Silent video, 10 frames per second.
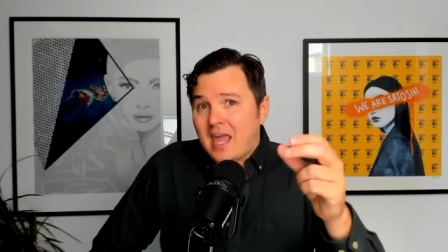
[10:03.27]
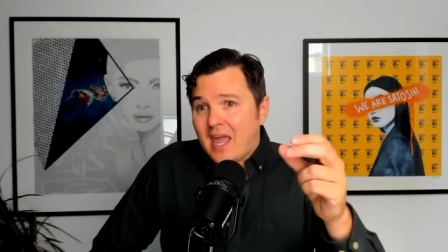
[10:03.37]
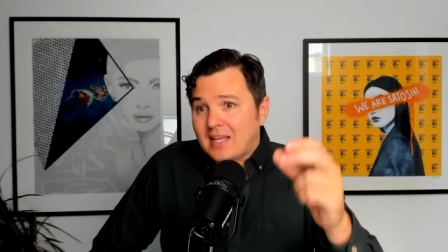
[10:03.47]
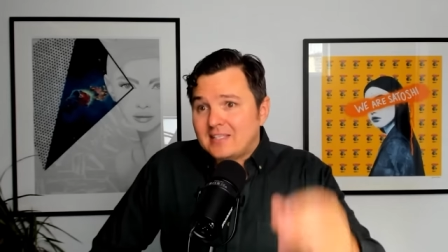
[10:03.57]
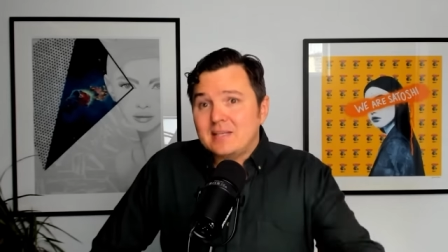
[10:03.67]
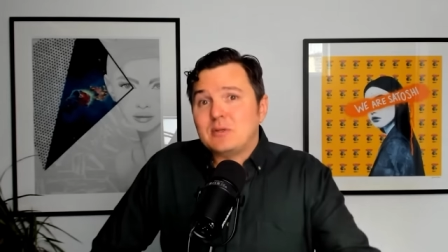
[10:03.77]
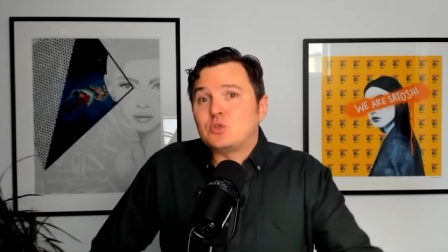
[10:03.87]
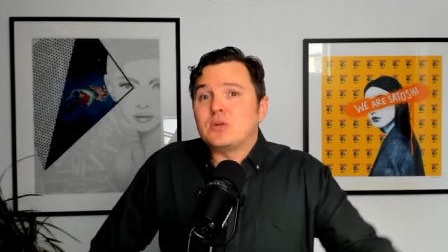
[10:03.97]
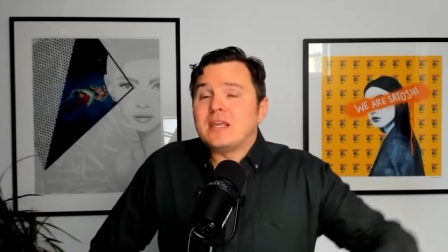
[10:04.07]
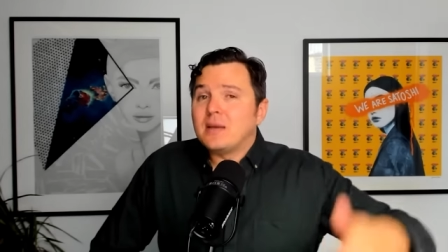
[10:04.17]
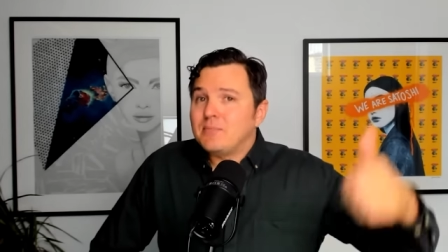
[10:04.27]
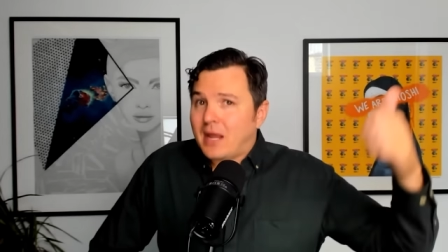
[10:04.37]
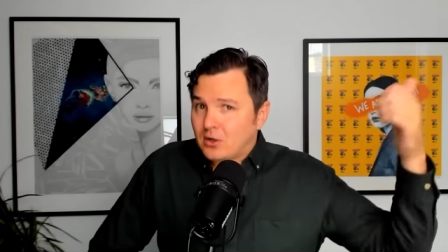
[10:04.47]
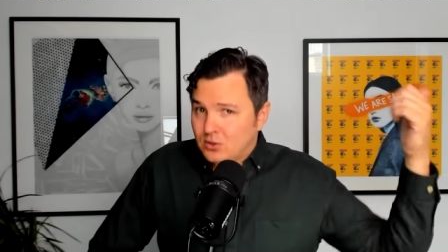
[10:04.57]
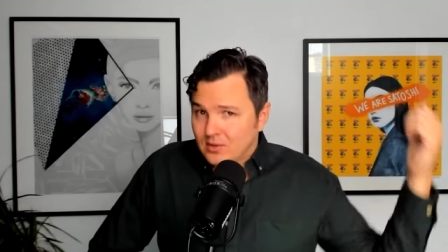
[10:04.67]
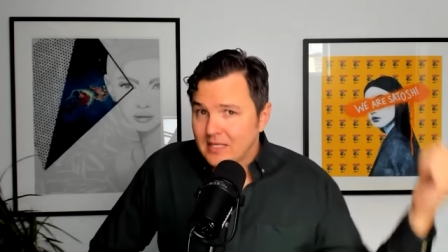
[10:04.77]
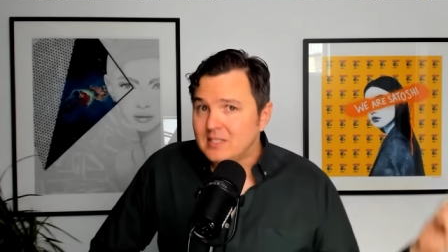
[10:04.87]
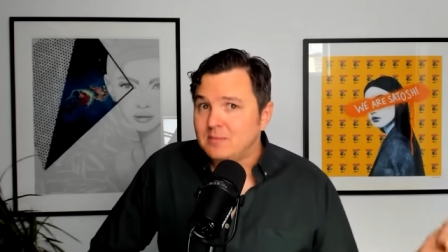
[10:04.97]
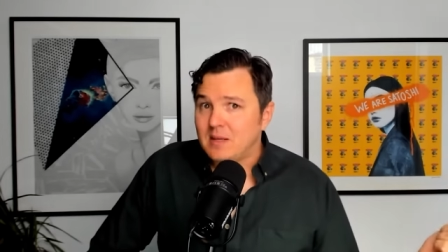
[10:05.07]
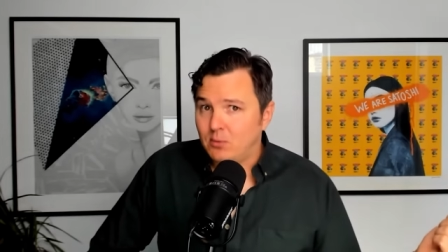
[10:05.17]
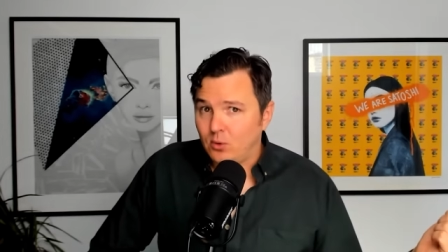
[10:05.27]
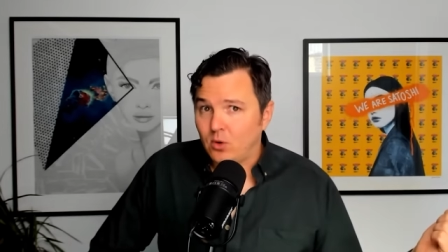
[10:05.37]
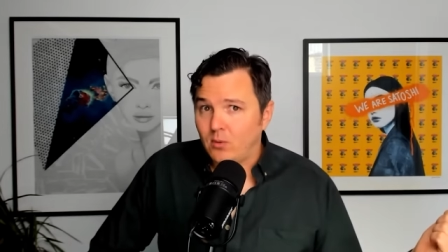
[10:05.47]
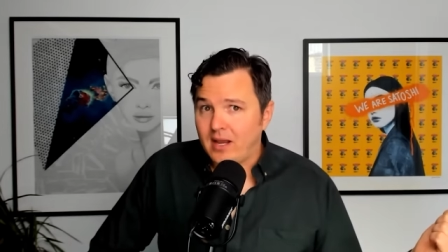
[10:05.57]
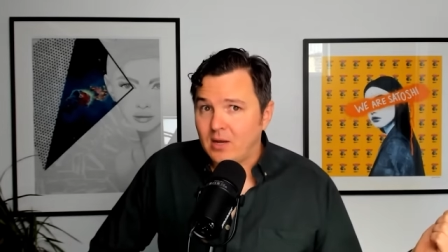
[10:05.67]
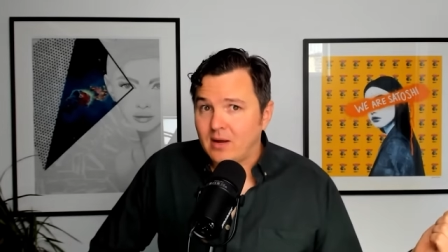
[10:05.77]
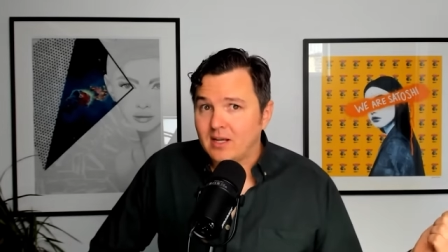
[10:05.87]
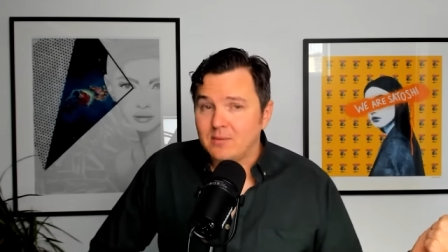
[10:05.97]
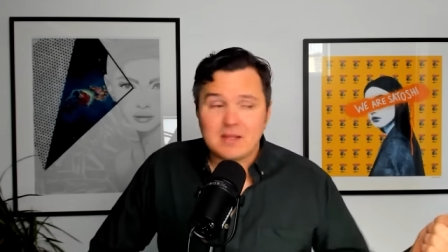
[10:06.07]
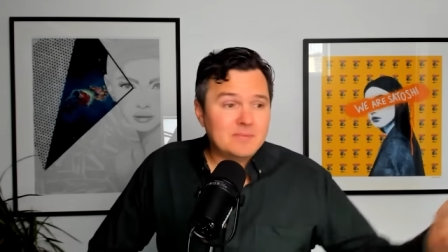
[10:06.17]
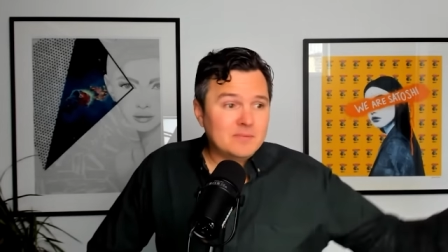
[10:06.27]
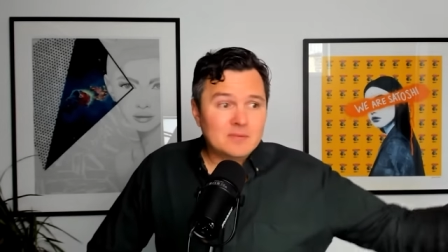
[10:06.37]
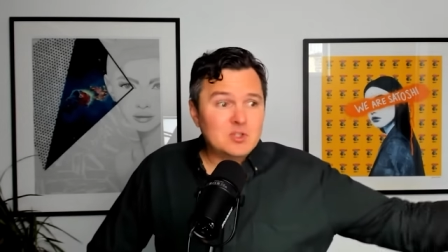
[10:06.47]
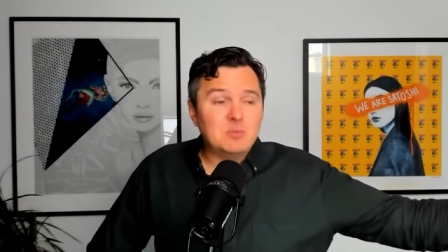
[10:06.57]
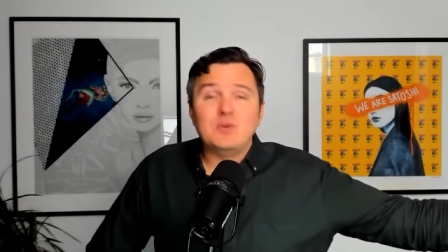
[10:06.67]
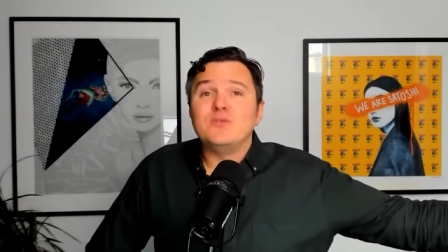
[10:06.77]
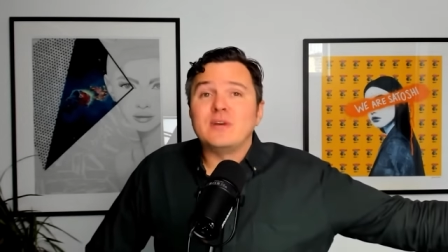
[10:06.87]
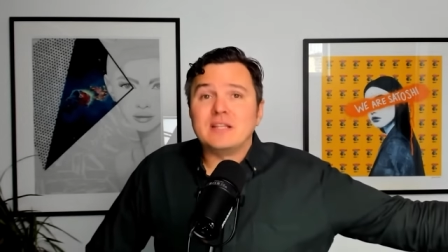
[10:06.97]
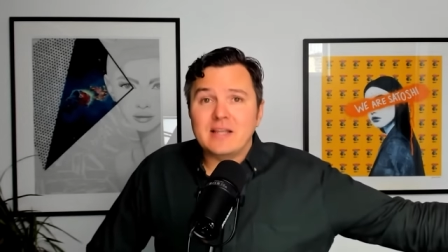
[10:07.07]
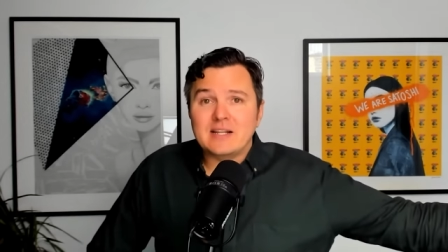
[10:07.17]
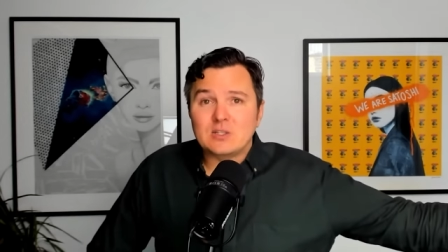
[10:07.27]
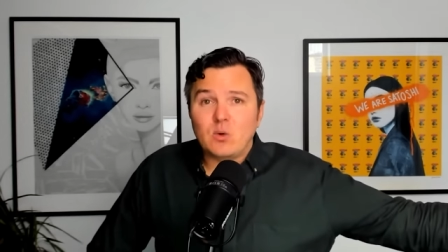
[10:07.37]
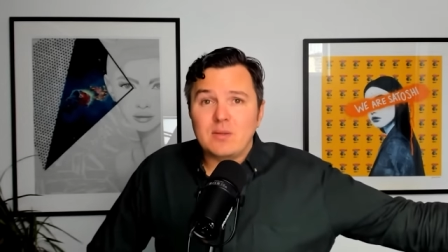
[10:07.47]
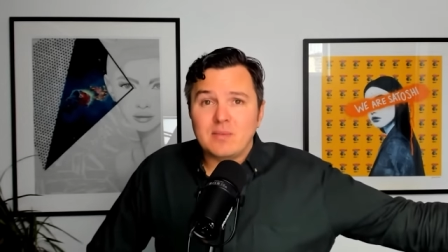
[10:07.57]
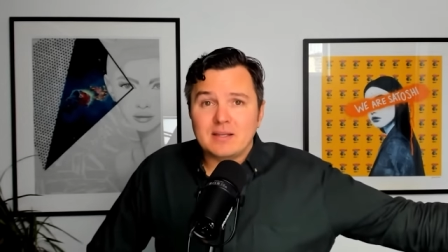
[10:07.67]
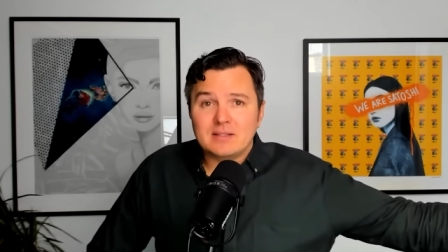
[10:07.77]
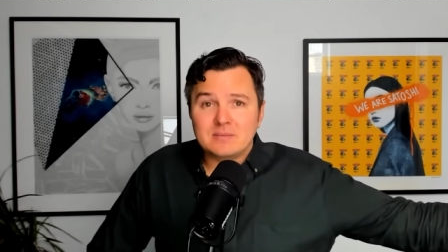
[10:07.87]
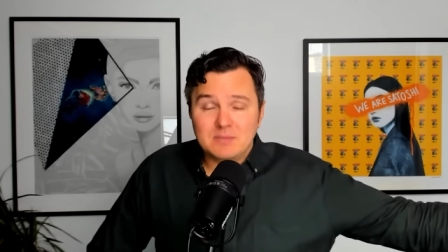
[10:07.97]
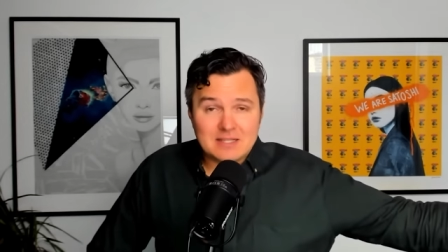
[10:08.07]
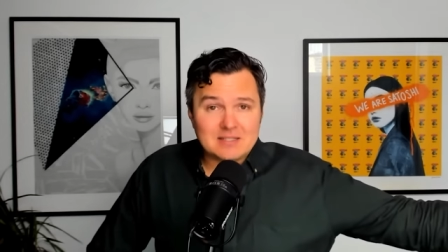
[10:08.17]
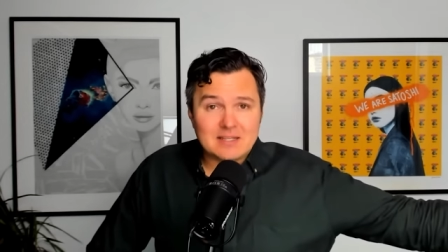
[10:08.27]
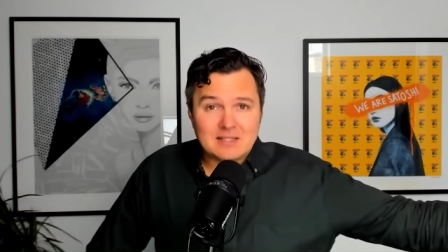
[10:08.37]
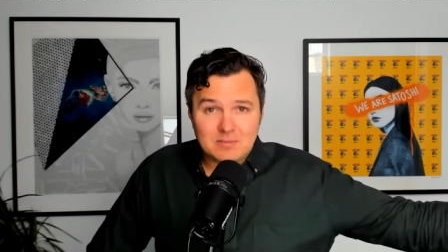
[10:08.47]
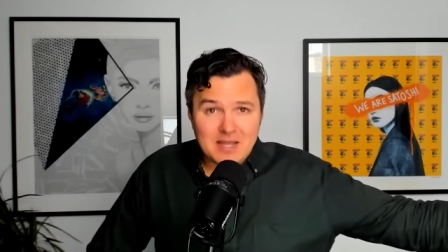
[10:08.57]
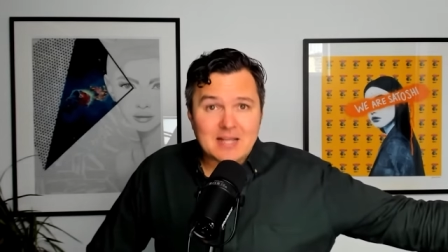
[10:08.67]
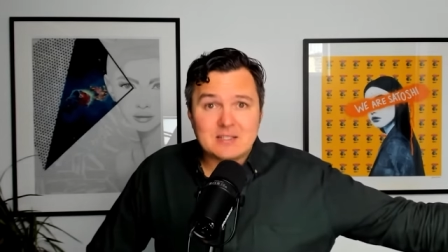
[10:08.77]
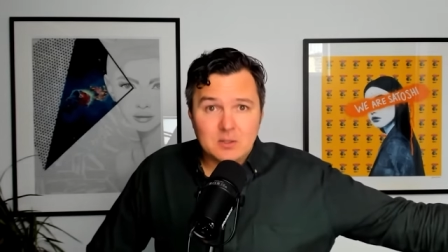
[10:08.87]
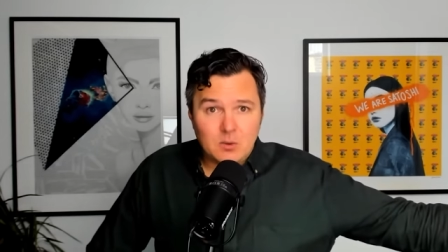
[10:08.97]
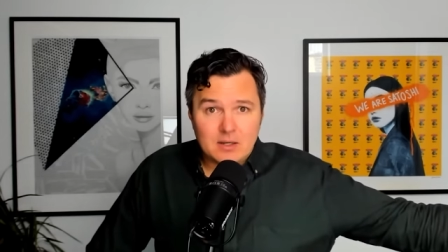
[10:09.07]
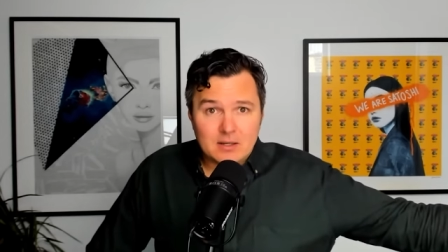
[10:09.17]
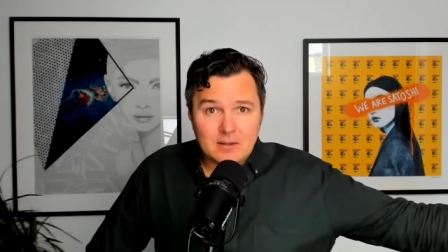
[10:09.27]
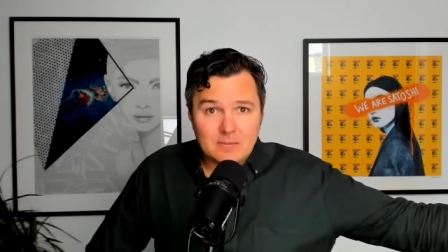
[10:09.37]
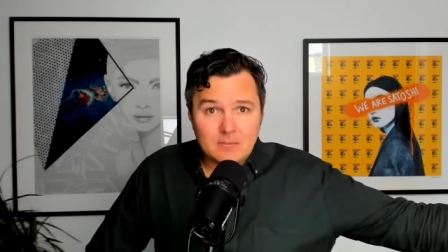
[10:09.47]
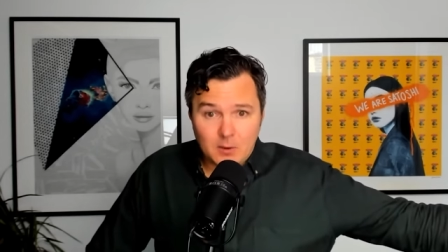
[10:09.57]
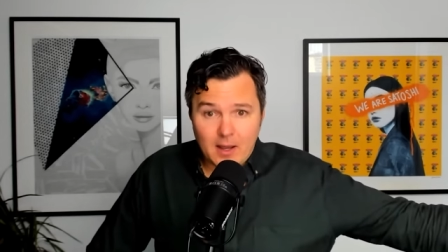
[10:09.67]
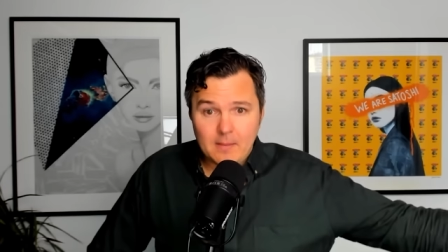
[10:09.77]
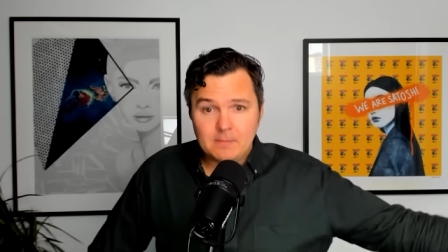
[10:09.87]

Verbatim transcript: asymmetry compared to these people who are waiting around to be spoon-fed the latest Coinbase listing to be exit liquidity. Okay,